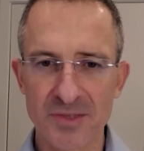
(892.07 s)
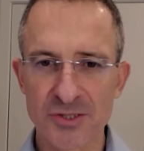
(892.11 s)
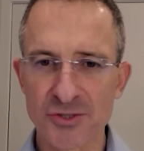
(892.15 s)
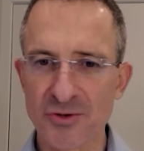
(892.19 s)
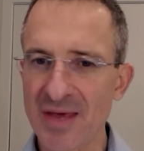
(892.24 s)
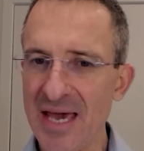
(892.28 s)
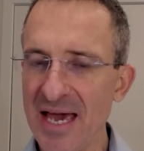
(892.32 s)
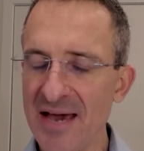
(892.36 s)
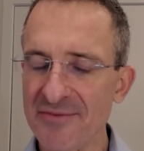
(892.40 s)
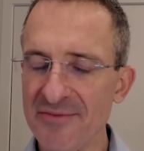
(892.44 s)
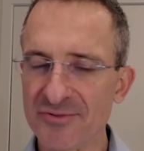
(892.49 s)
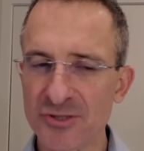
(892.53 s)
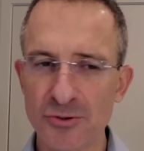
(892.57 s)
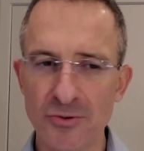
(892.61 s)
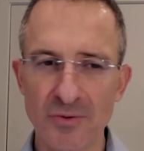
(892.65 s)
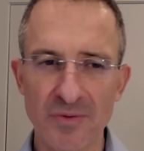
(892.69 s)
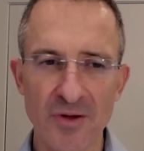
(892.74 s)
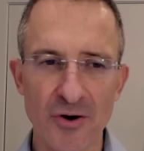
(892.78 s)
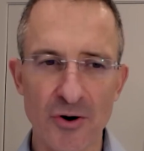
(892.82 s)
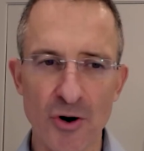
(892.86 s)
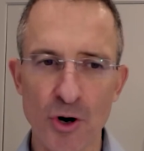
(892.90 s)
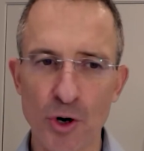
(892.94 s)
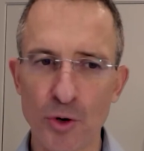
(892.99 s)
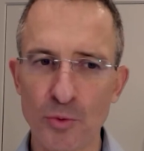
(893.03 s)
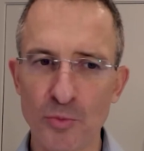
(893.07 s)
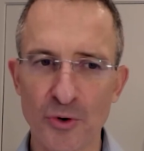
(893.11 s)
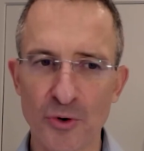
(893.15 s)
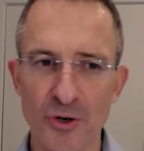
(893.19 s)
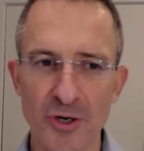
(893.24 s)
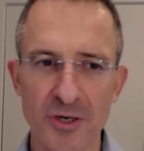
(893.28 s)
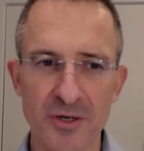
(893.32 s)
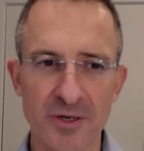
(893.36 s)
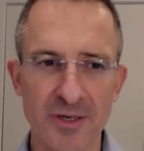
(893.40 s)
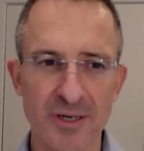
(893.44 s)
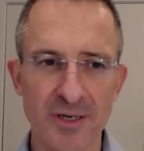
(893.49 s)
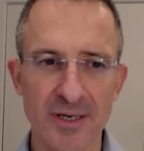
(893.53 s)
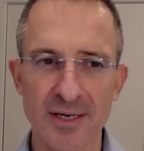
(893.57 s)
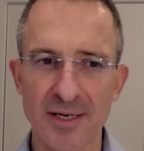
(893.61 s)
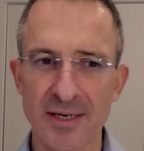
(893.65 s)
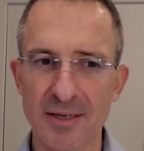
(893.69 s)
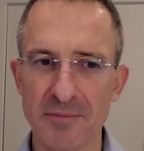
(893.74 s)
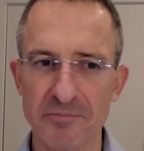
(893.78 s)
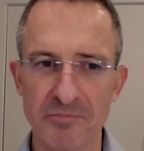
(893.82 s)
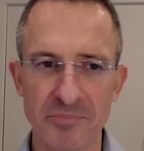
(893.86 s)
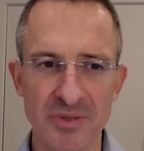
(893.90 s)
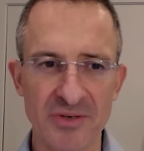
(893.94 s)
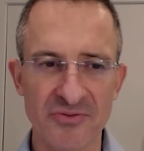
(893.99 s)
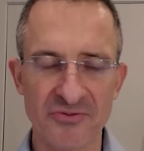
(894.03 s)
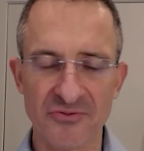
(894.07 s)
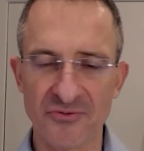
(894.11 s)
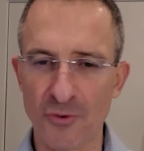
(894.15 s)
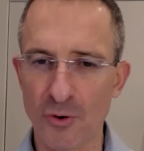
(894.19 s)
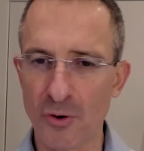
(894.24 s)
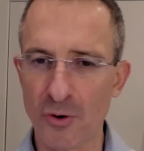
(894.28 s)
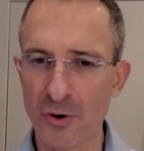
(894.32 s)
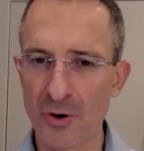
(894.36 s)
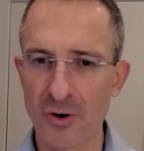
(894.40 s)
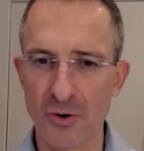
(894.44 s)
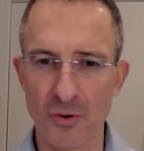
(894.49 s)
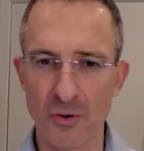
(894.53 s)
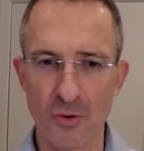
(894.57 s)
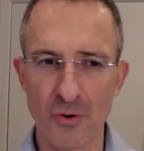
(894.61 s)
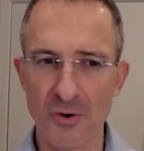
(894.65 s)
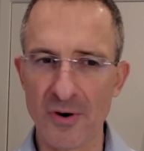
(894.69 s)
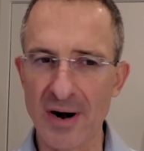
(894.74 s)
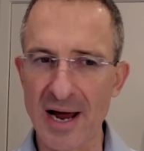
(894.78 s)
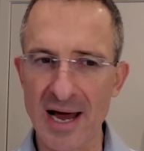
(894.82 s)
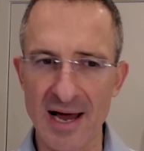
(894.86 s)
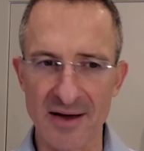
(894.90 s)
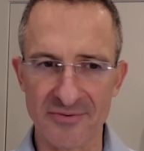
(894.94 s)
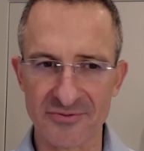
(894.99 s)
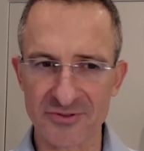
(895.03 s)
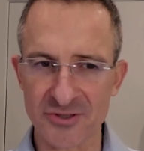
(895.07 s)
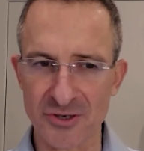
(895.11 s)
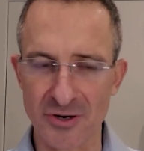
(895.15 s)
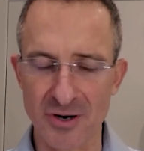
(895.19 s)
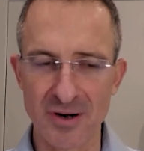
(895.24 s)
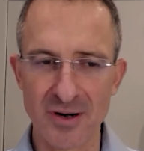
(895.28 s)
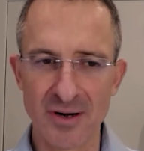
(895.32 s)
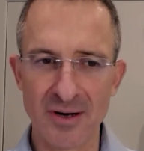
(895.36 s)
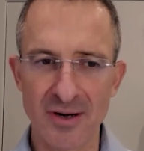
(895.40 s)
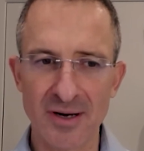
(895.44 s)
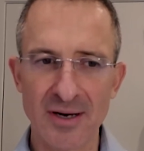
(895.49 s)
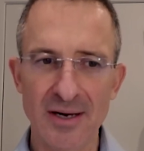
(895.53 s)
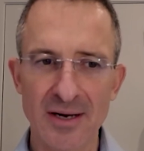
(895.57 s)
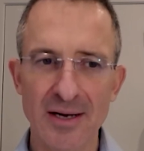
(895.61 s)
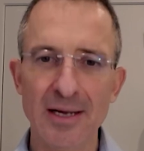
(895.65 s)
So they have to do their homework uh, before or after.